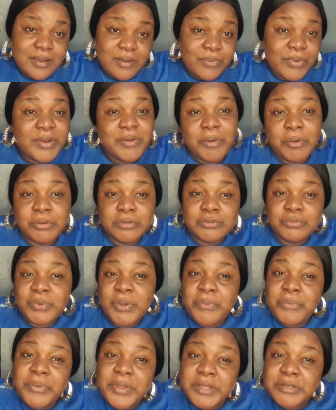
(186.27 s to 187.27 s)
When
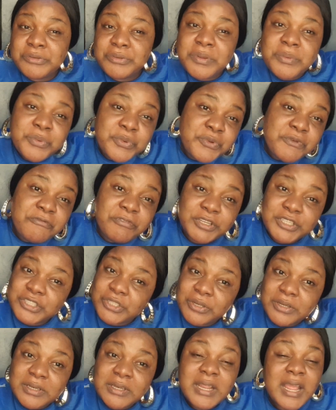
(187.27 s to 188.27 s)
we were doing
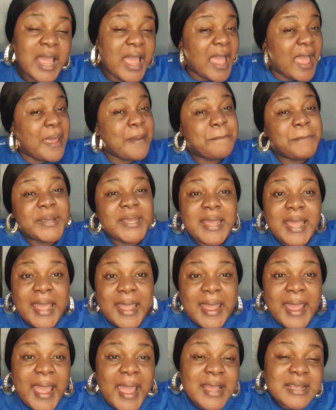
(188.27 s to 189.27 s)
renovation, I
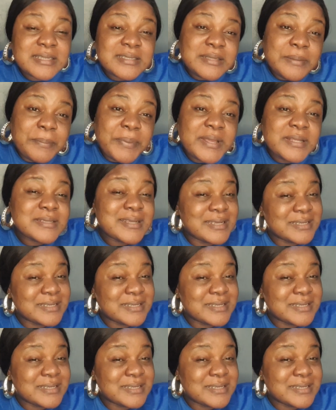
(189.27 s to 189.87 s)
asked the painter.